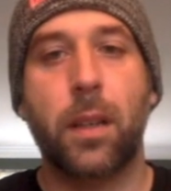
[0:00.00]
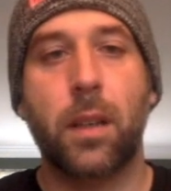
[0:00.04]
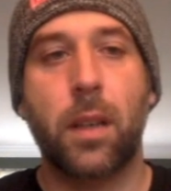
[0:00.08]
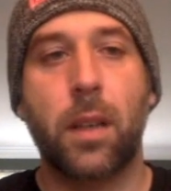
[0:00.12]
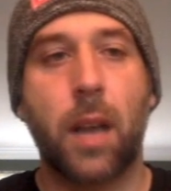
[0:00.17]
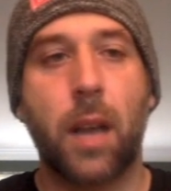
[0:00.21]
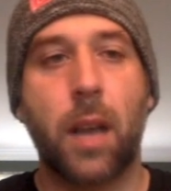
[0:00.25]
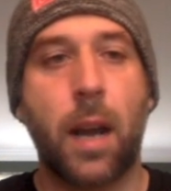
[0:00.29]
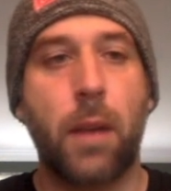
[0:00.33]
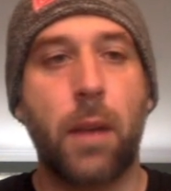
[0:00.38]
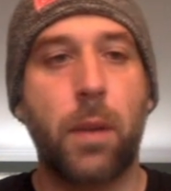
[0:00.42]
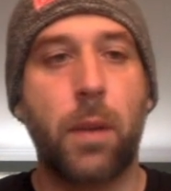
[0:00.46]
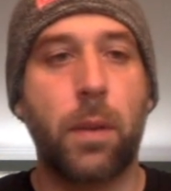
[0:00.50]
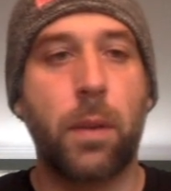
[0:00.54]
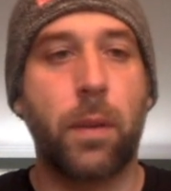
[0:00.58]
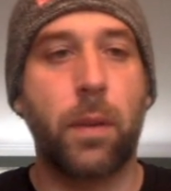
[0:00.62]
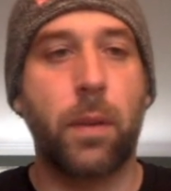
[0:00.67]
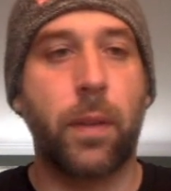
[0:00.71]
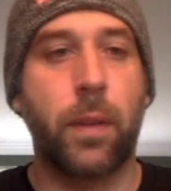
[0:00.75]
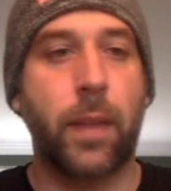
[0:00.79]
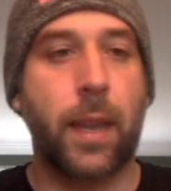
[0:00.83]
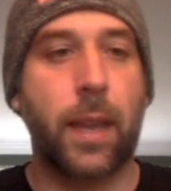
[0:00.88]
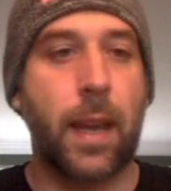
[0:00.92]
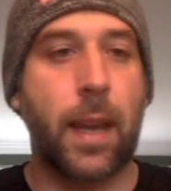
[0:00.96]
I went
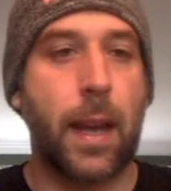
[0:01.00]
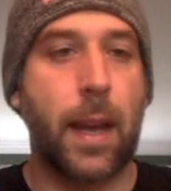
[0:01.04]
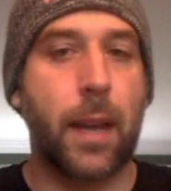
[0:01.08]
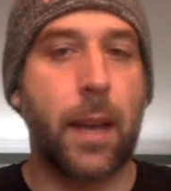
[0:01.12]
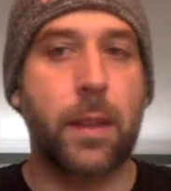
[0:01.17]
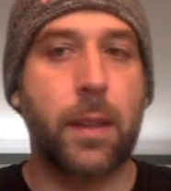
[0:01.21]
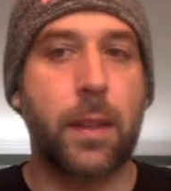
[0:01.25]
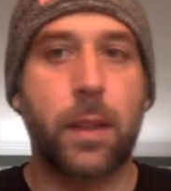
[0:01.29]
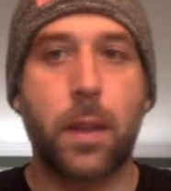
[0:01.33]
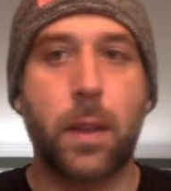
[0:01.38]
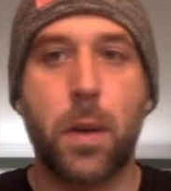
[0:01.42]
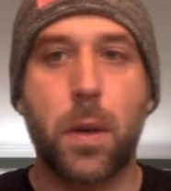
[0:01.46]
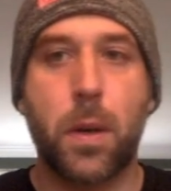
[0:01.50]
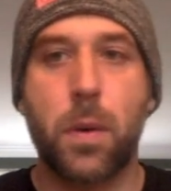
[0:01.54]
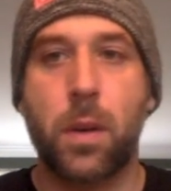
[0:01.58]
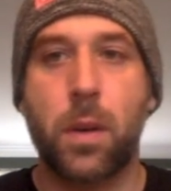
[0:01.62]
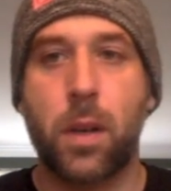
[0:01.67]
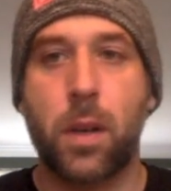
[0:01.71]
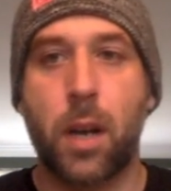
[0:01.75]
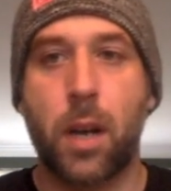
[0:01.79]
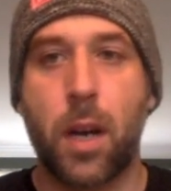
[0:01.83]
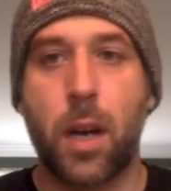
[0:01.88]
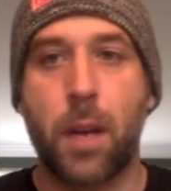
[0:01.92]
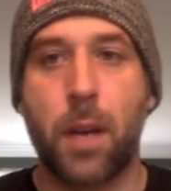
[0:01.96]
with Azlo.
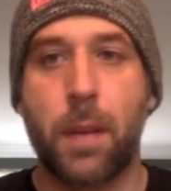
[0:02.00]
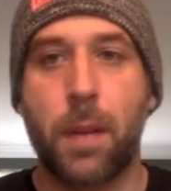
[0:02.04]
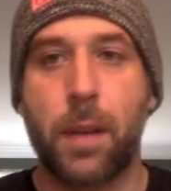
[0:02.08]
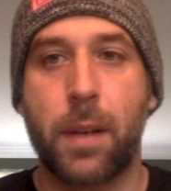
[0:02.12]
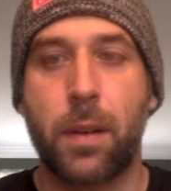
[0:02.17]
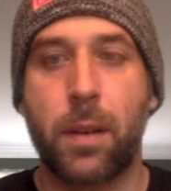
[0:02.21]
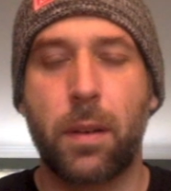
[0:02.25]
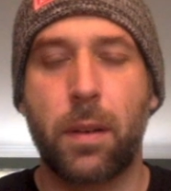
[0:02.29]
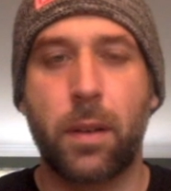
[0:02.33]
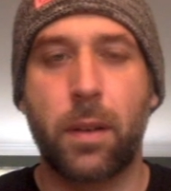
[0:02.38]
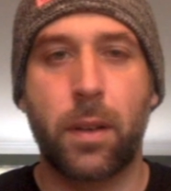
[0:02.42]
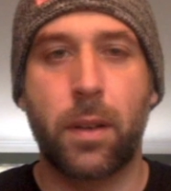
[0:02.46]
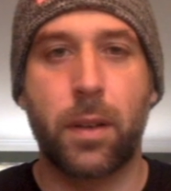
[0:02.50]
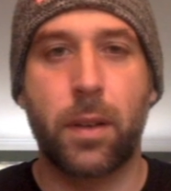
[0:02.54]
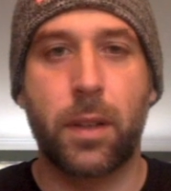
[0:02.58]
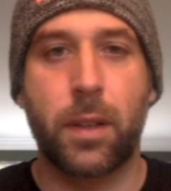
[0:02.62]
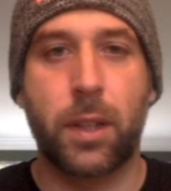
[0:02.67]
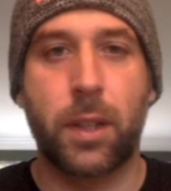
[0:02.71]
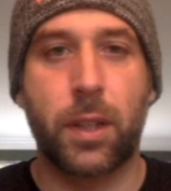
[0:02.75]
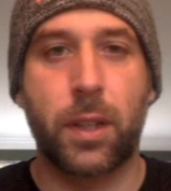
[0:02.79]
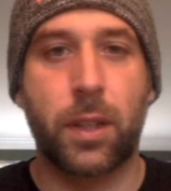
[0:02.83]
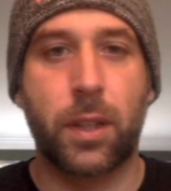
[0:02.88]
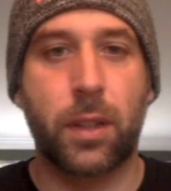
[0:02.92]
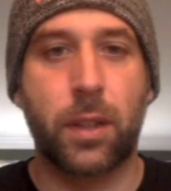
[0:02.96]
I know
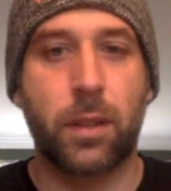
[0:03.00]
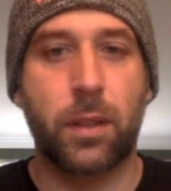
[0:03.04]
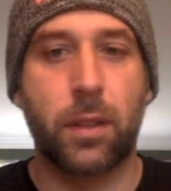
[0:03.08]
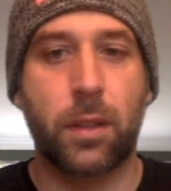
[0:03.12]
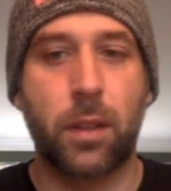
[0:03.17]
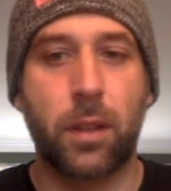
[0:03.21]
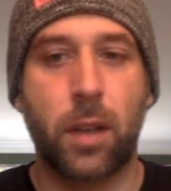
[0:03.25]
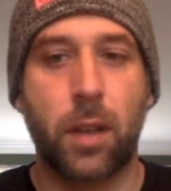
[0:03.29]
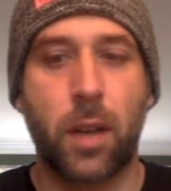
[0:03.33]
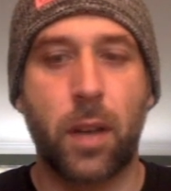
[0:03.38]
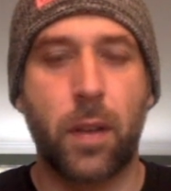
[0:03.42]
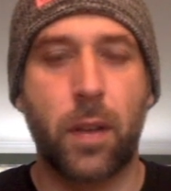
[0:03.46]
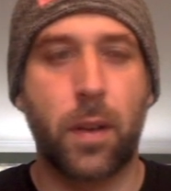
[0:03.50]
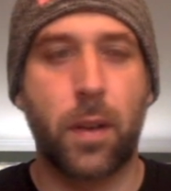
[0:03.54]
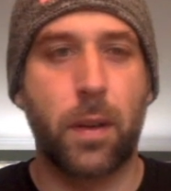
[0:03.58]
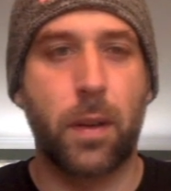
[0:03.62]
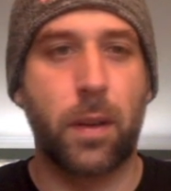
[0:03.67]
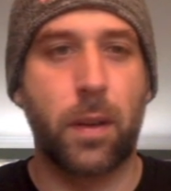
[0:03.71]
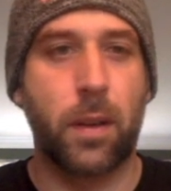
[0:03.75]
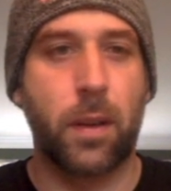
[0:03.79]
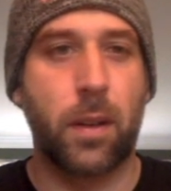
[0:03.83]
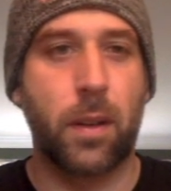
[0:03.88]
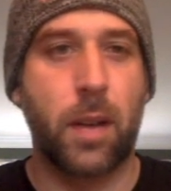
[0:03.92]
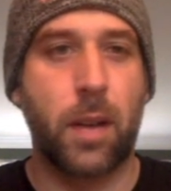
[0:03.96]
there's
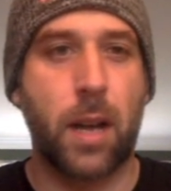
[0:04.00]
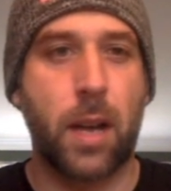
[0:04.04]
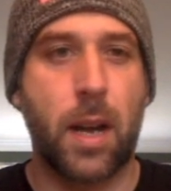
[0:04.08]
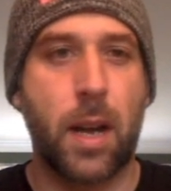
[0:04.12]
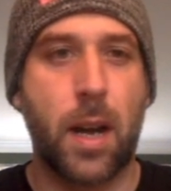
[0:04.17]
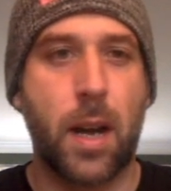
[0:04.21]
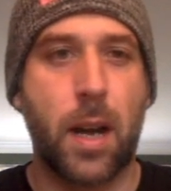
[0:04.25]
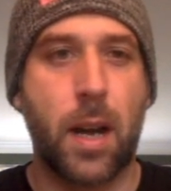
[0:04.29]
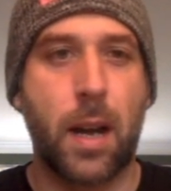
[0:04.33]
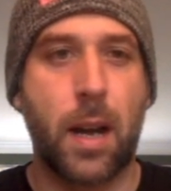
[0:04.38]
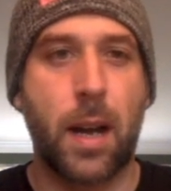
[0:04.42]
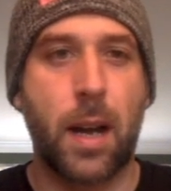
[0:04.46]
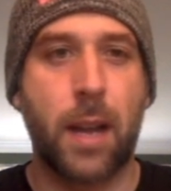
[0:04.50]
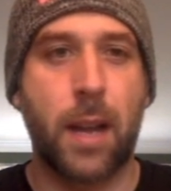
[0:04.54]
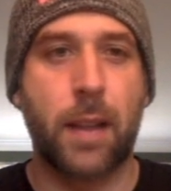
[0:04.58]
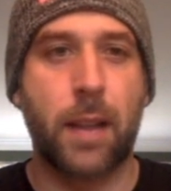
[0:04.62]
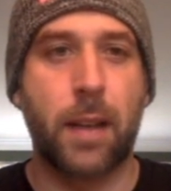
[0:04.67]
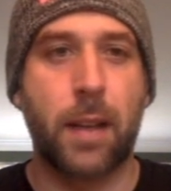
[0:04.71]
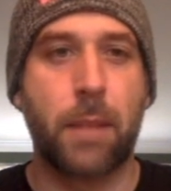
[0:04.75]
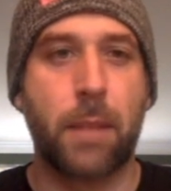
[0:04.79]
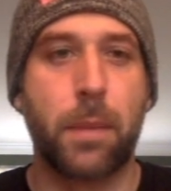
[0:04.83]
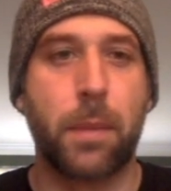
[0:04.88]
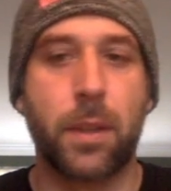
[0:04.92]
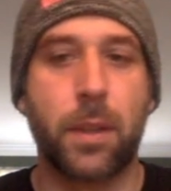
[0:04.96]
other
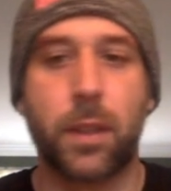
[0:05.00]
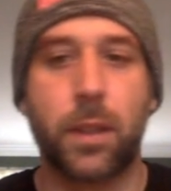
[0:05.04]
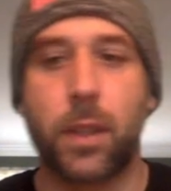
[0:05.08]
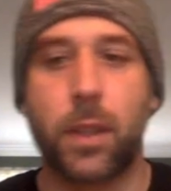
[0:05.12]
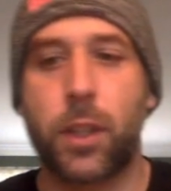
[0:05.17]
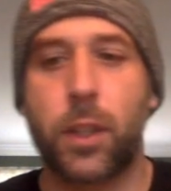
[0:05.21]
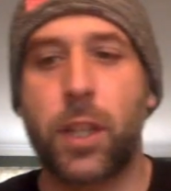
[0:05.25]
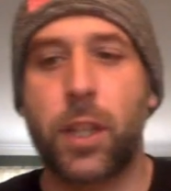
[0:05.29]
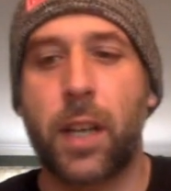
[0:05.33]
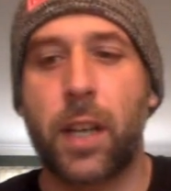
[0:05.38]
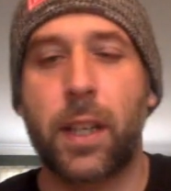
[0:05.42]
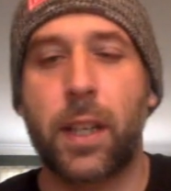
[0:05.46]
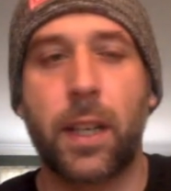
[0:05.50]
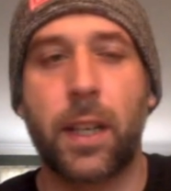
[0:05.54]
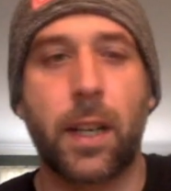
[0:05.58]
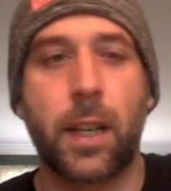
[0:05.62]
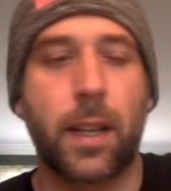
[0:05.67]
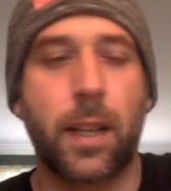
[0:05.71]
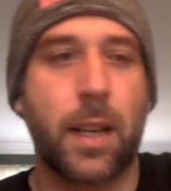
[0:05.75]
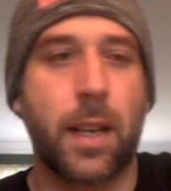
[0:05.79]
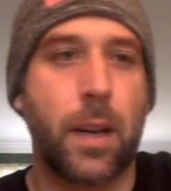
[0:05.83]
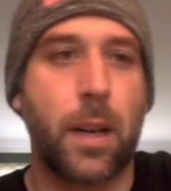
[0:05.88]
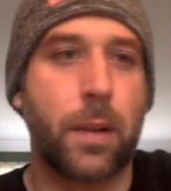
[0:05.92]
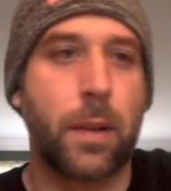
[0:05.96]
online business checking
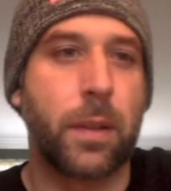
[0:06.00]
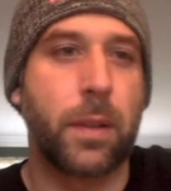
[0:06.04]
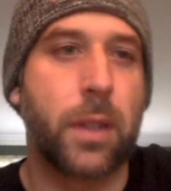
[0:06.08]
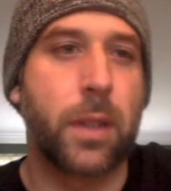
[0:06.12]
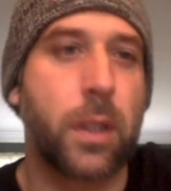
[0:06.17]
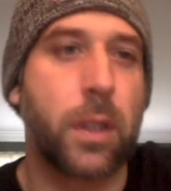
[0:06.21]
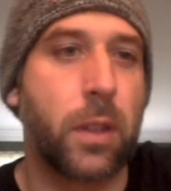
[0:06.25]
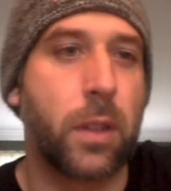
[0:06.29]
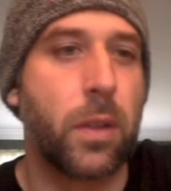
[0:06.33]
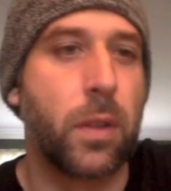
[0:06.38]
accounts.